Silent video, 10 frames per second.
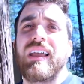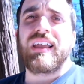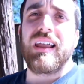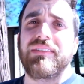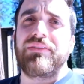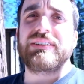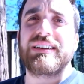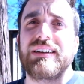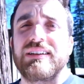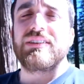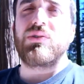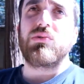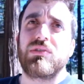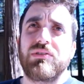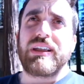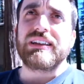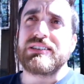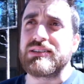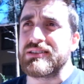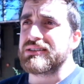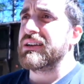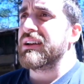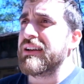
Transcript: and visit cool locations.